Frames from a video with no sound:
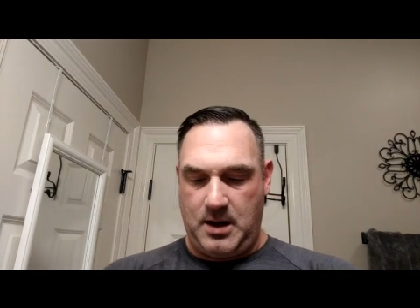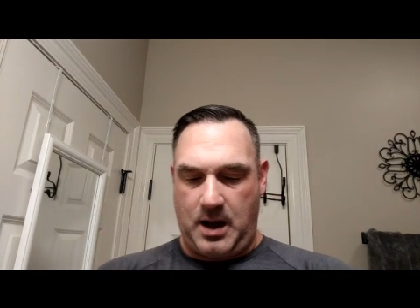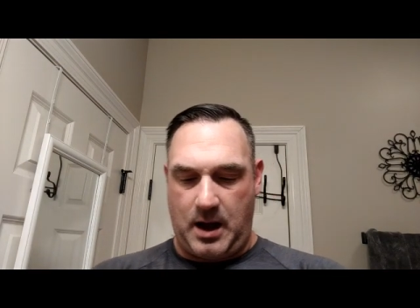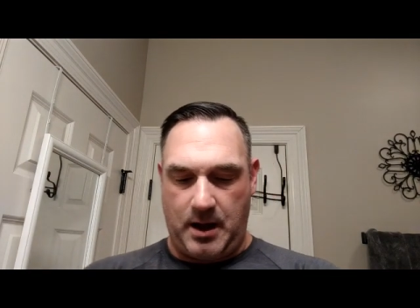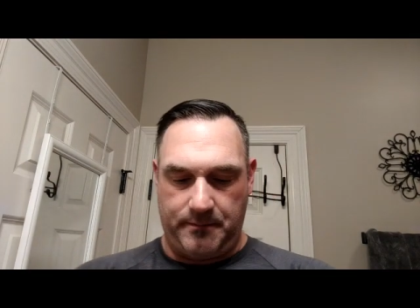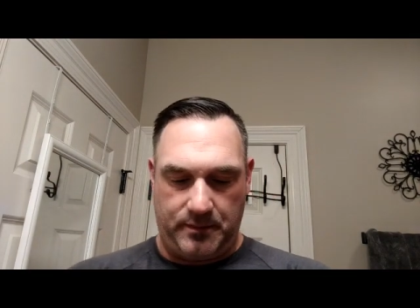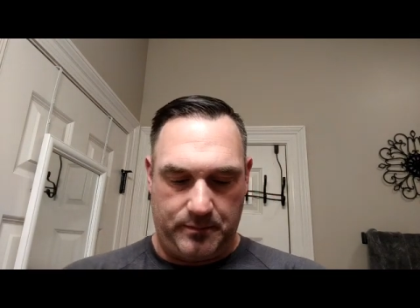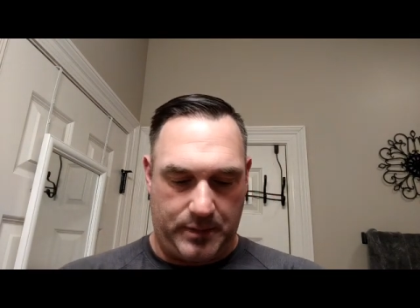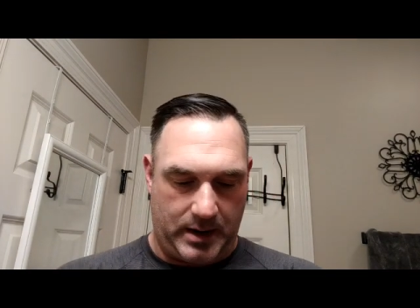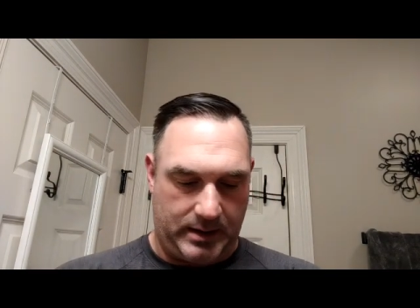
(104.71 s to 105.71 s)

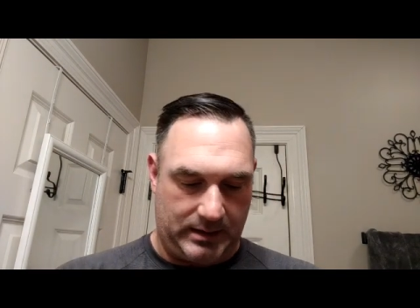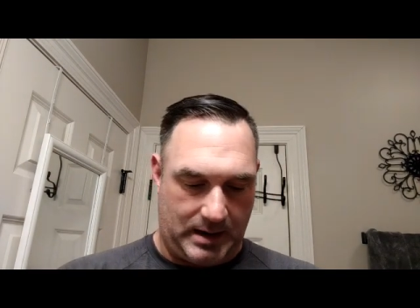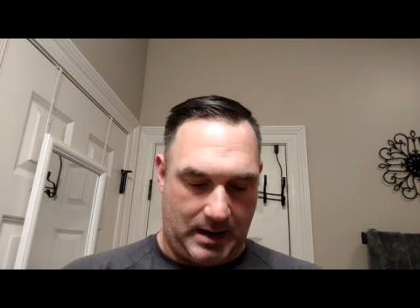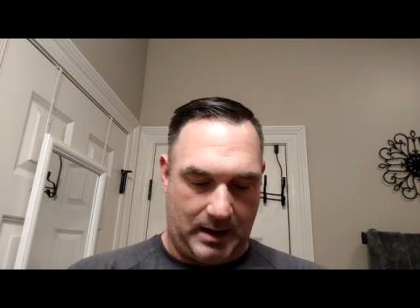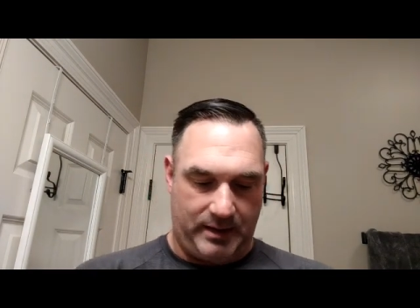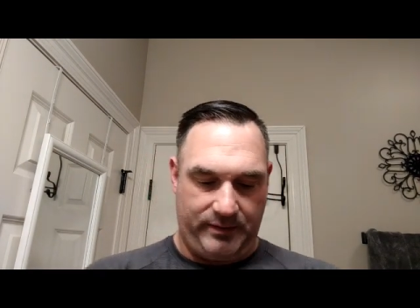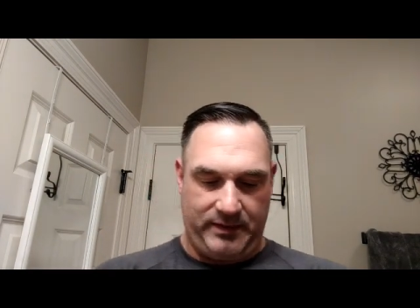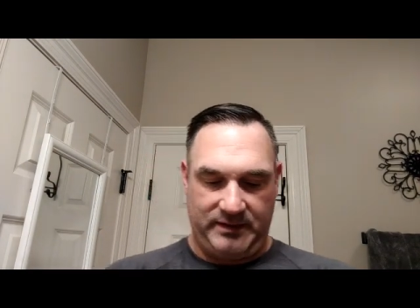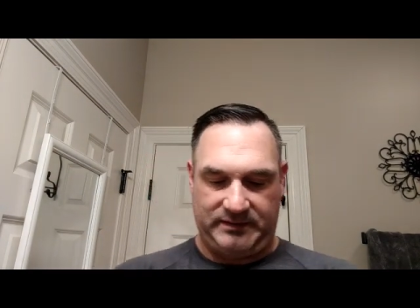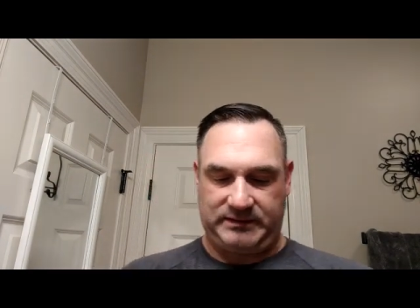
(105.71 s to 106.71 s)
But
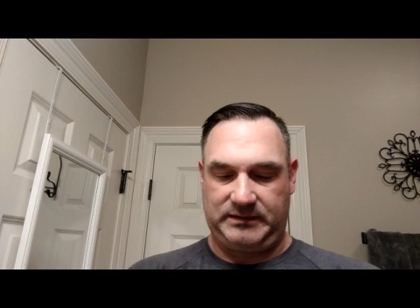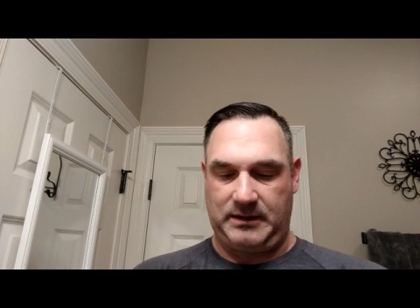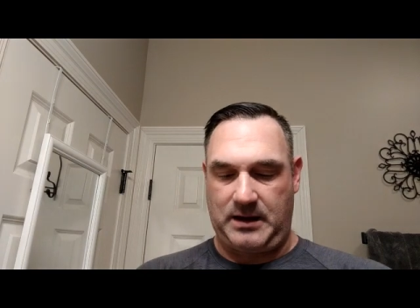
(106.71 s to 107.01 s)
this